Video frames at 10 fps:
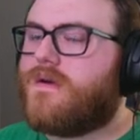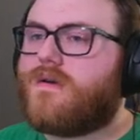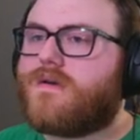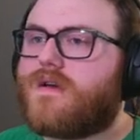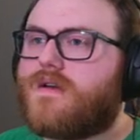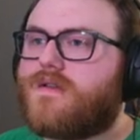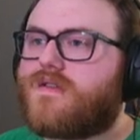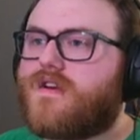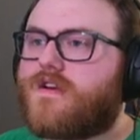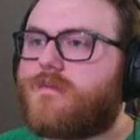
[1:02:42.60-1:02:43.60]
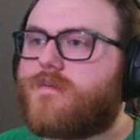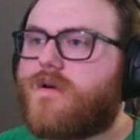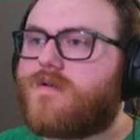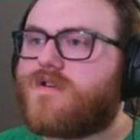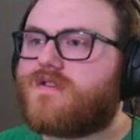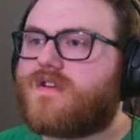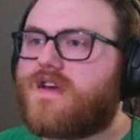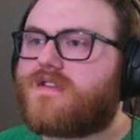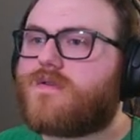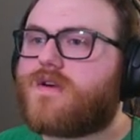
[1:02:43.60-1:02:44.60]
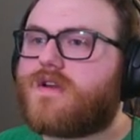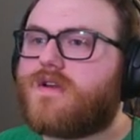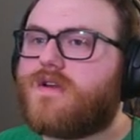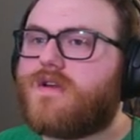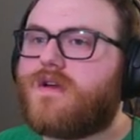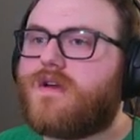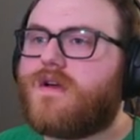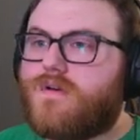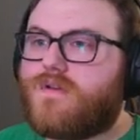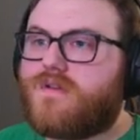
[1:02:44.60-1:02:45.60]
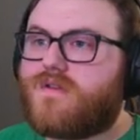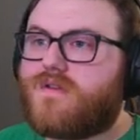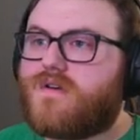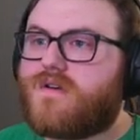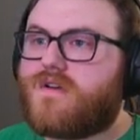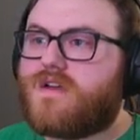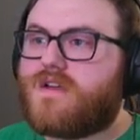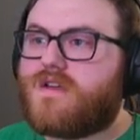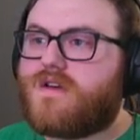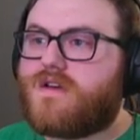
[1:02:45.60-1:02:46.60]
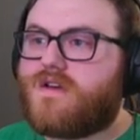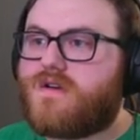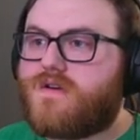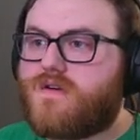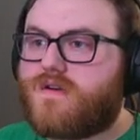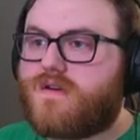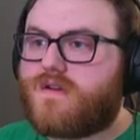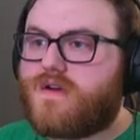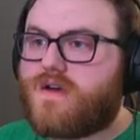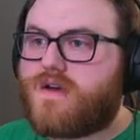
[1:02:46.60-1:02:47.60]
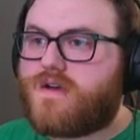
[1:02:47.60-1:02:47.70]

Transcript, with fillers: Okay, looks like I'm approaching the next one. So get in here and uh,